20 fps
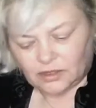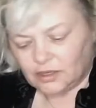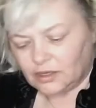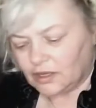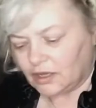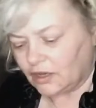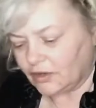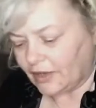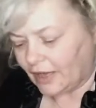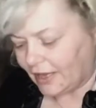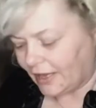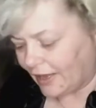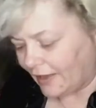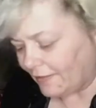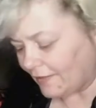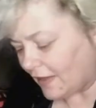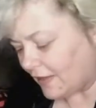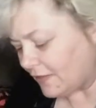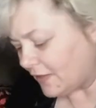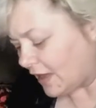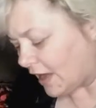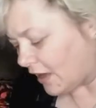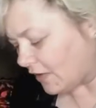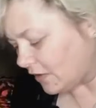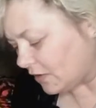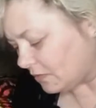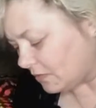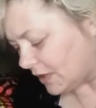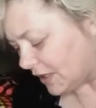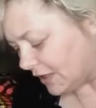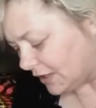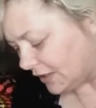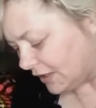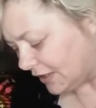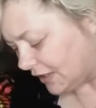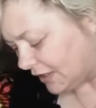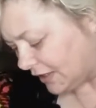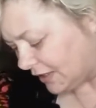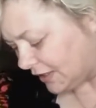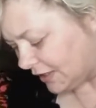Okay, and then the other one
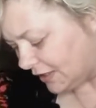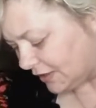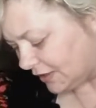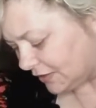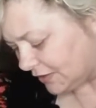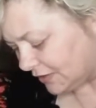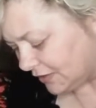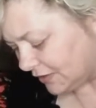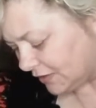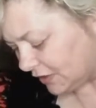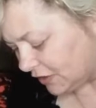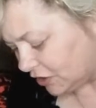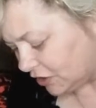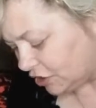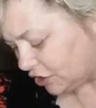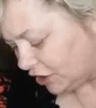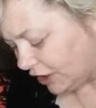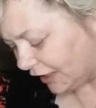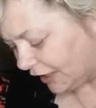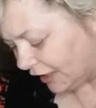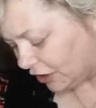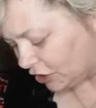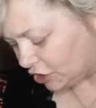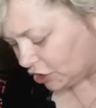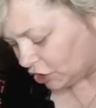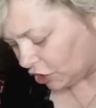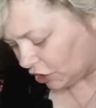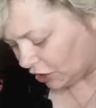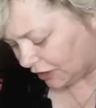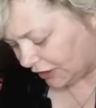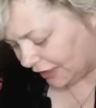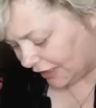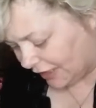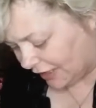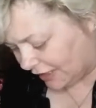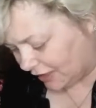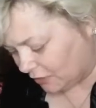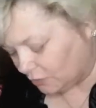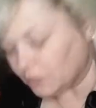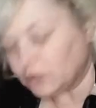is chicken
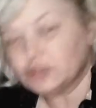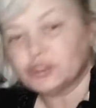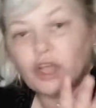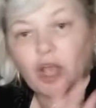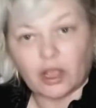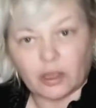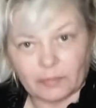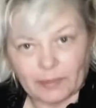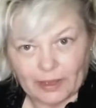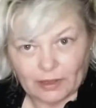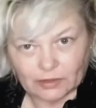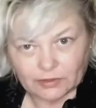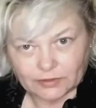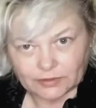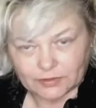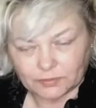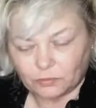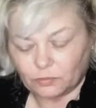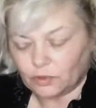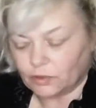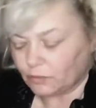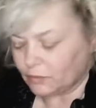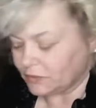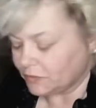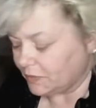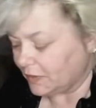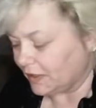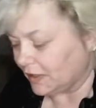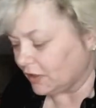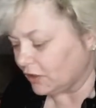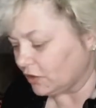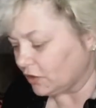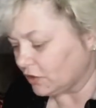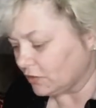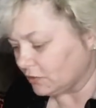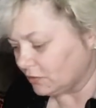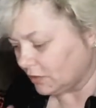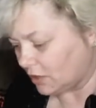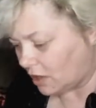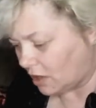jerky. We'll talk about this more once we get her
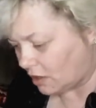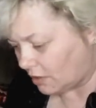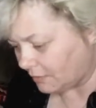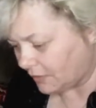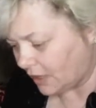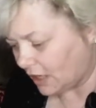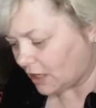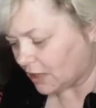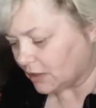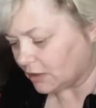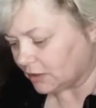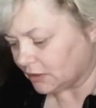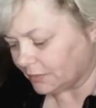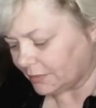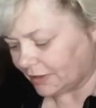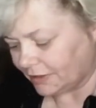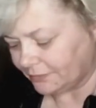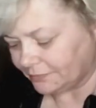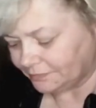calmed down a little bit.